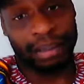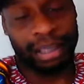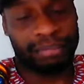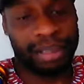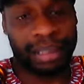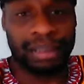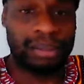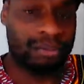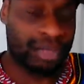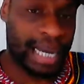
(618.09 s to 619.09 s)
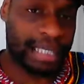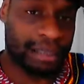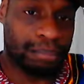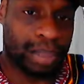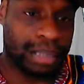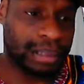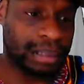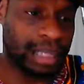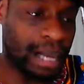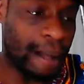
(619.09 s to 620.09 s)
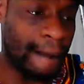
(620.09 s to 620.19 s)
Definitely hit the notification button.